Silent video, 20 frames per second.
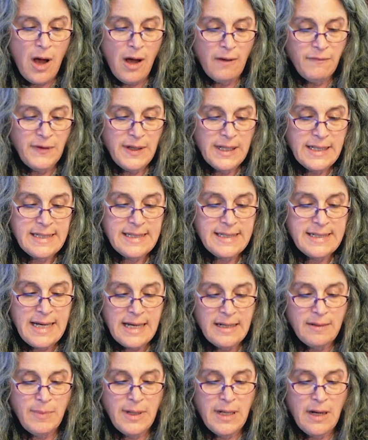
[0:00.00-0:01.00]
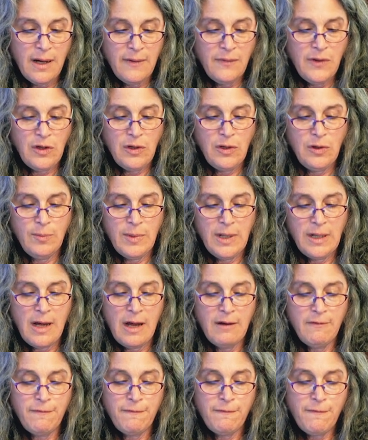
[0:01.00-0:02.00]
often extend beyond the human
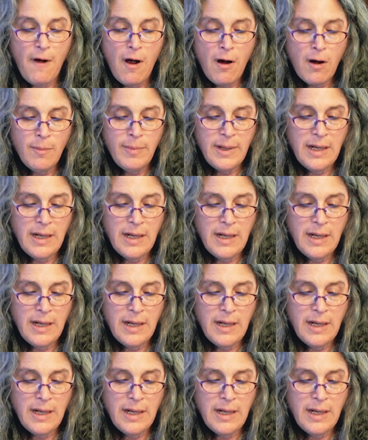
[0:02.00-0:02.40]
and far